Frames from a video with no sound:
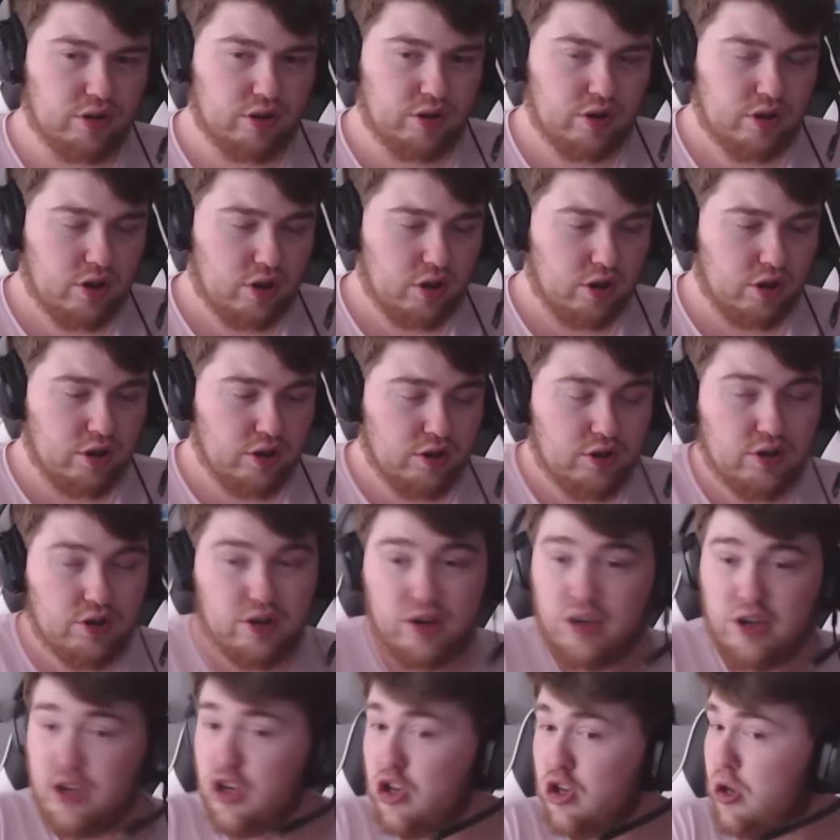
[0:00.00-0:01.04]

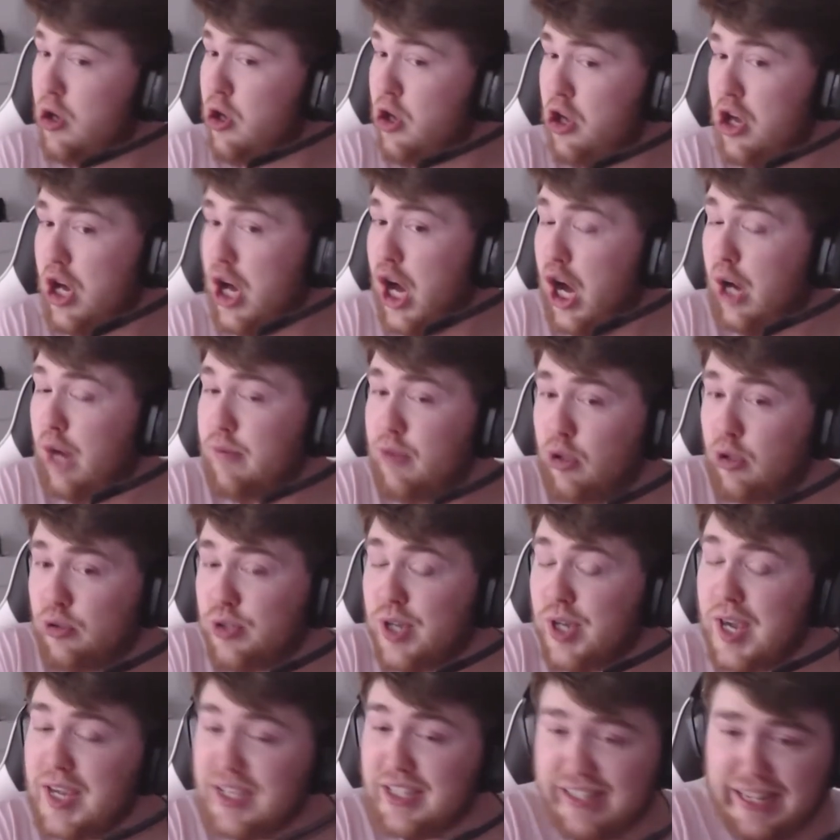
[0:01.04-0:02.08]
I'm not
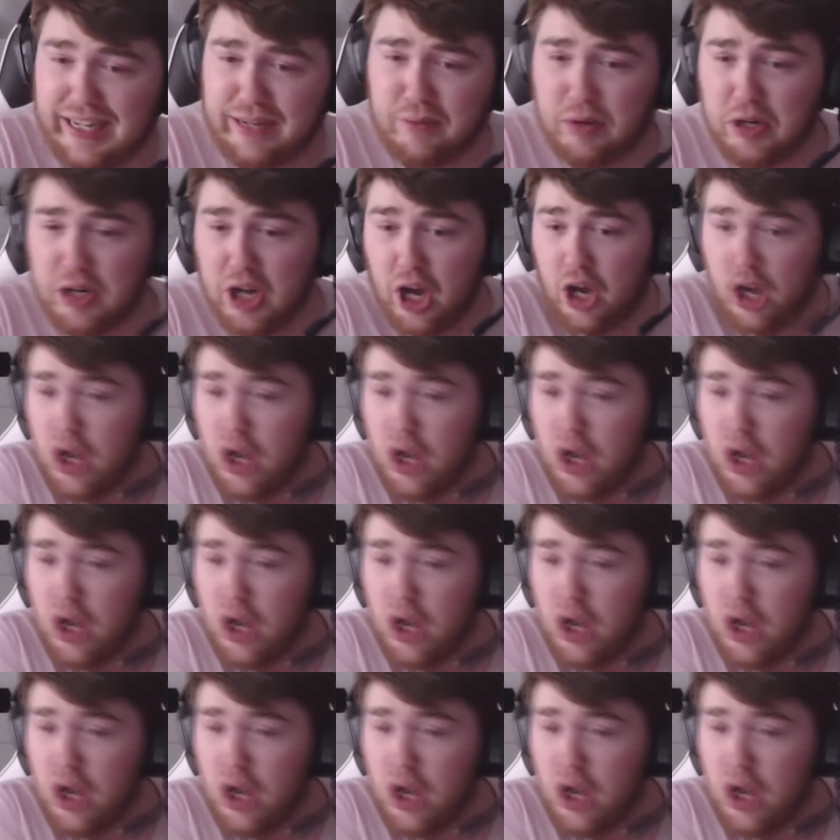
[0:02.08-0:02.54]
texting anyone.